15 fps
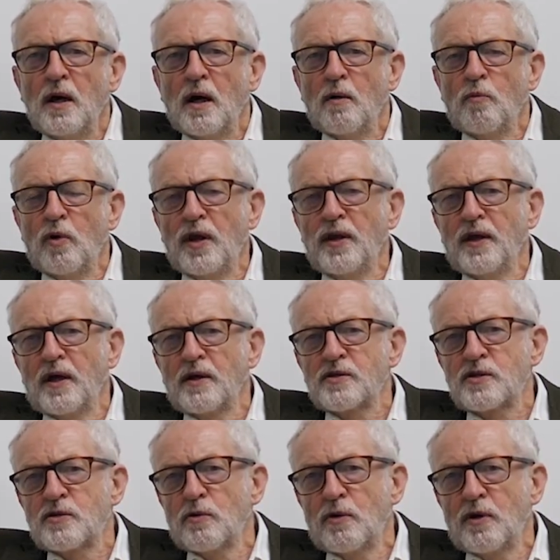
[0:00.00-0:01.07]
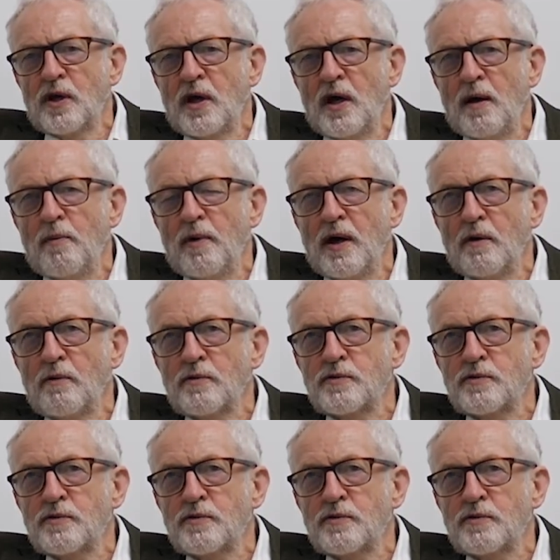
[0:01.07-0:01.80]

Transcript: And when that story came out